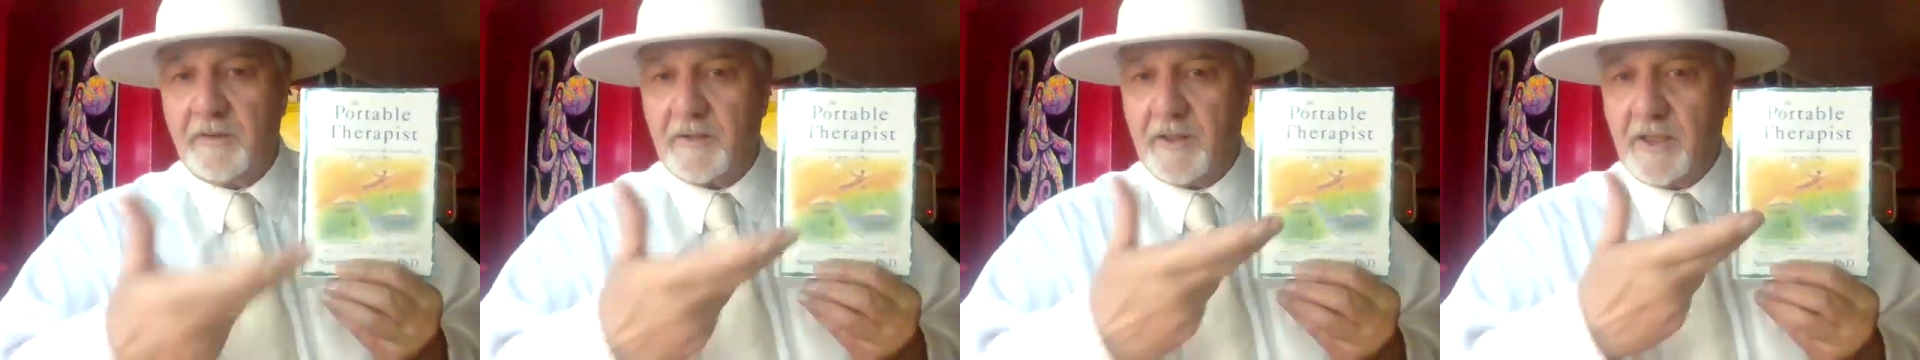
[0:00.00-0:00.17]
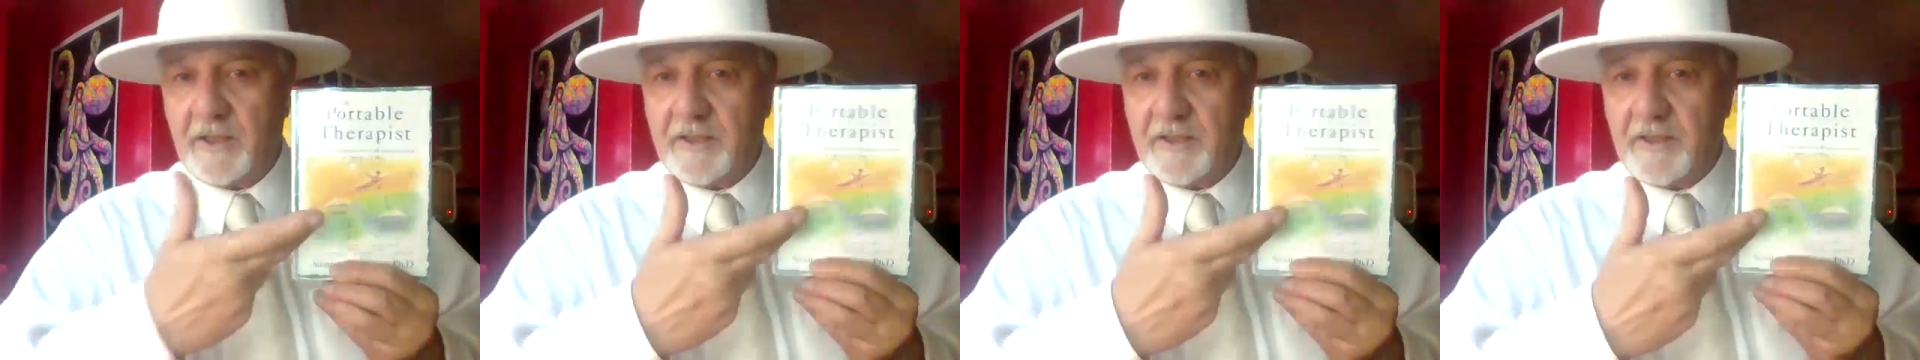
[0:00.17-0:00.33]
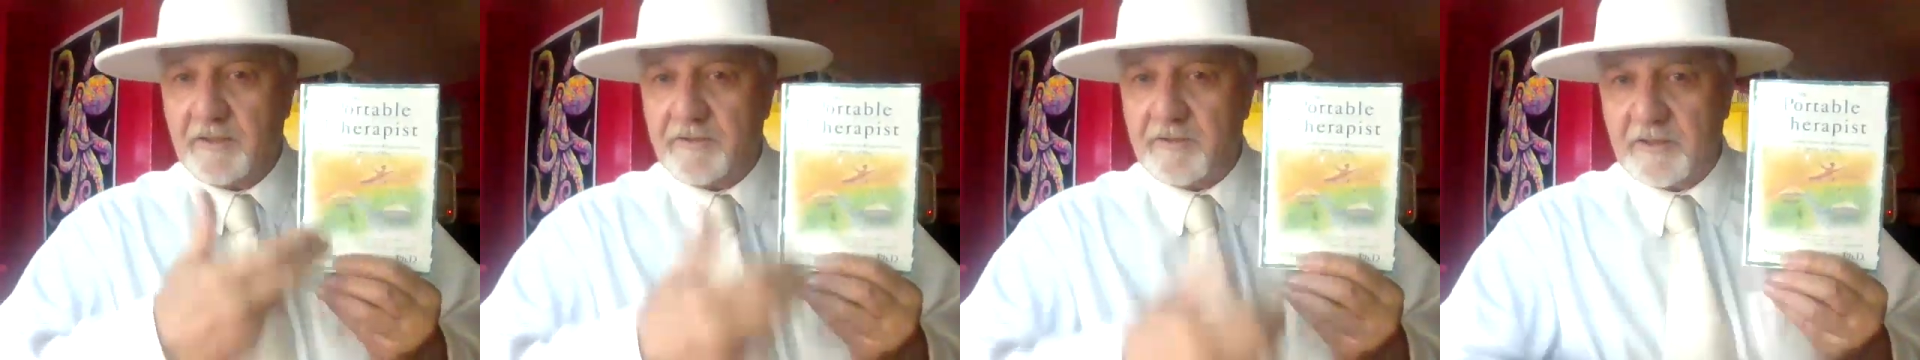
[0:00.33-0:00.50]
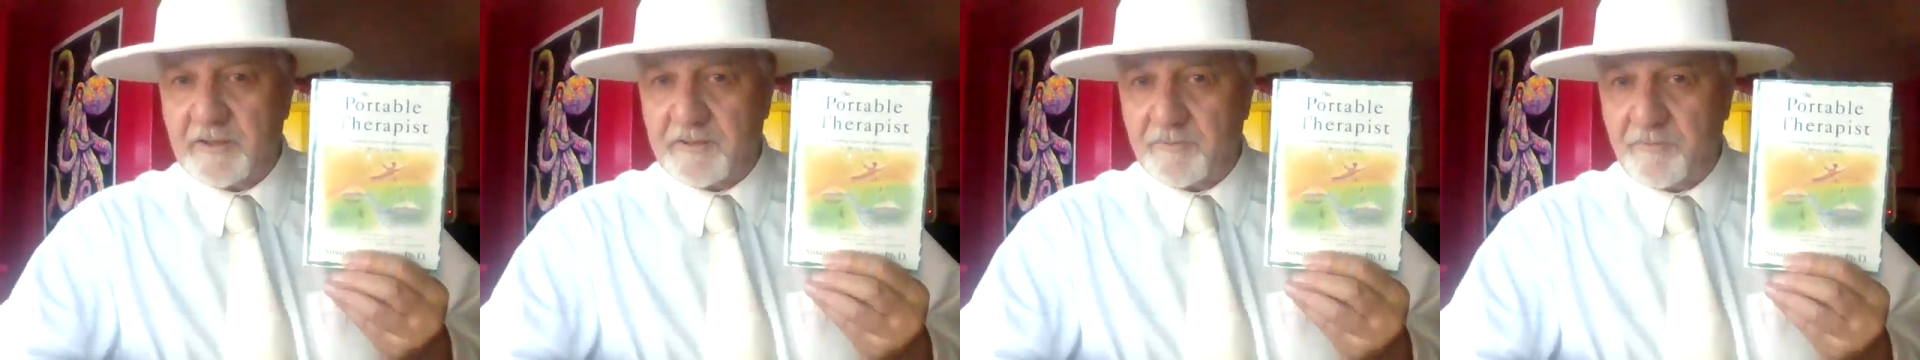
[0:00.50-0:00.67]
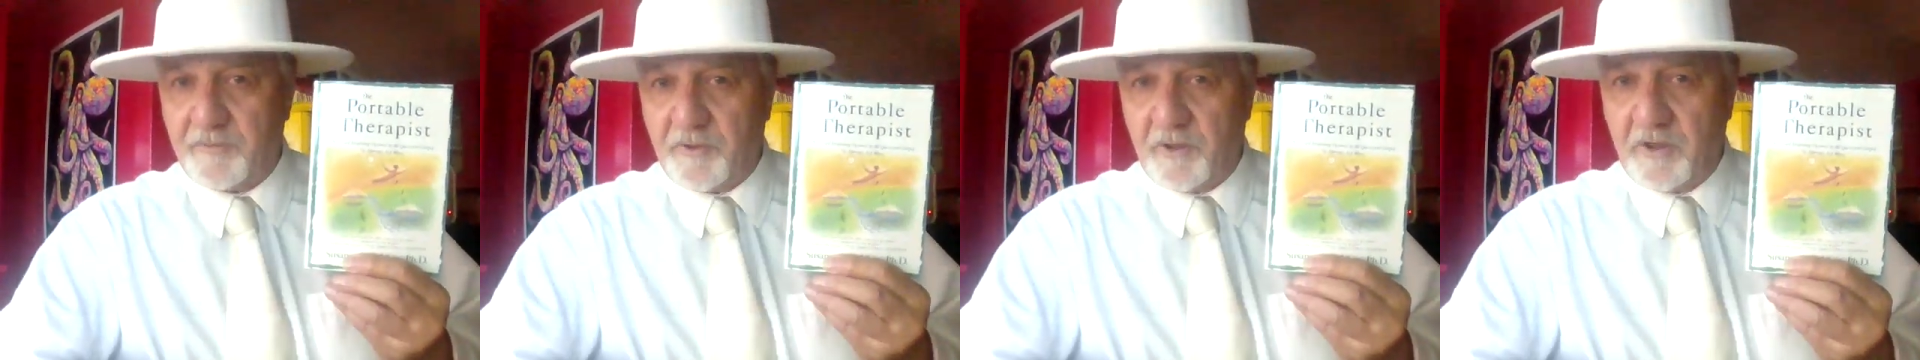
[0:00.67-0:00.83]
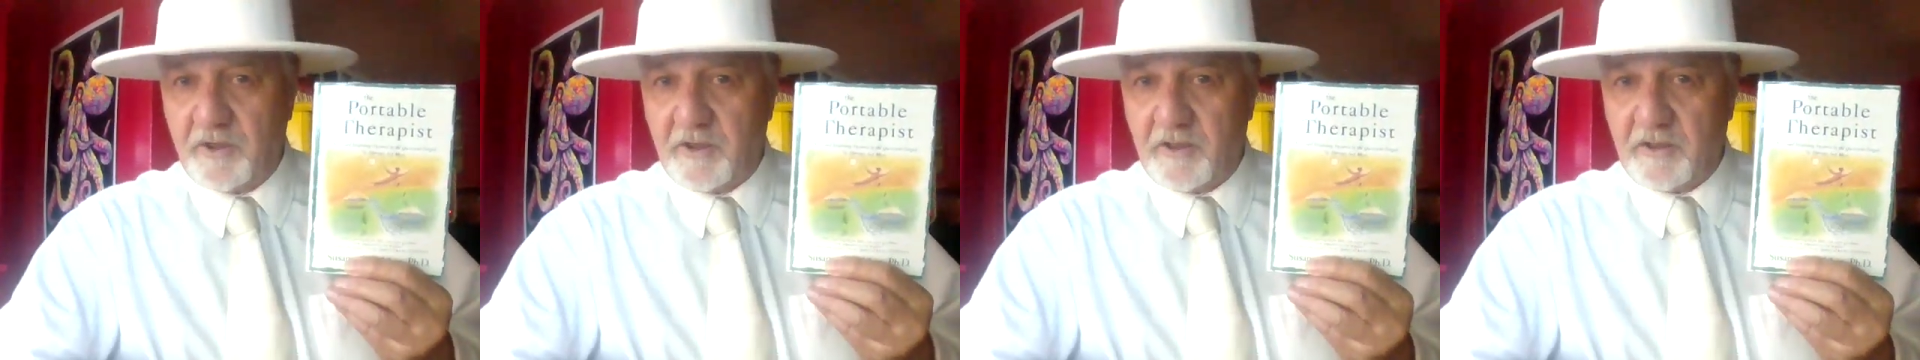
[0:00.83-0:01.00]
and get this
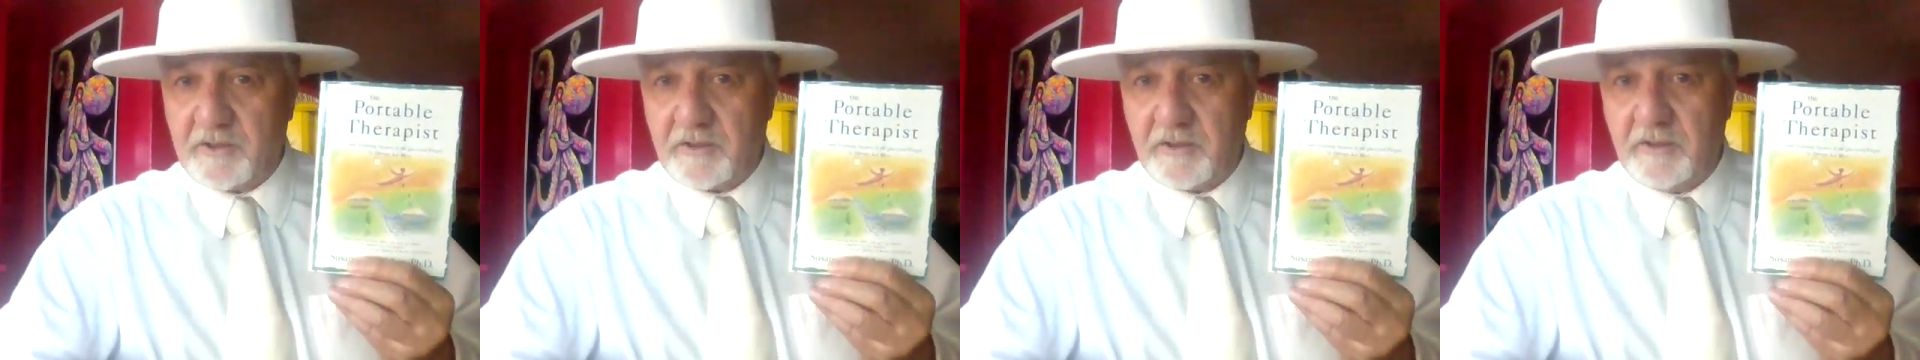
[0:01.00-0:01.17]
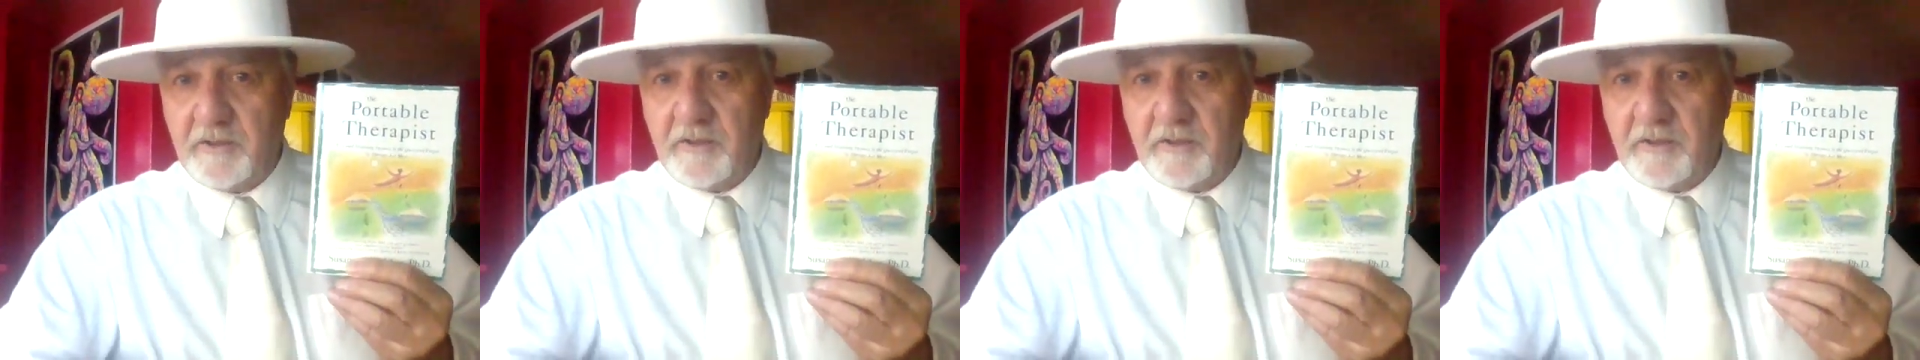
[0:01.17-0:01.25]
book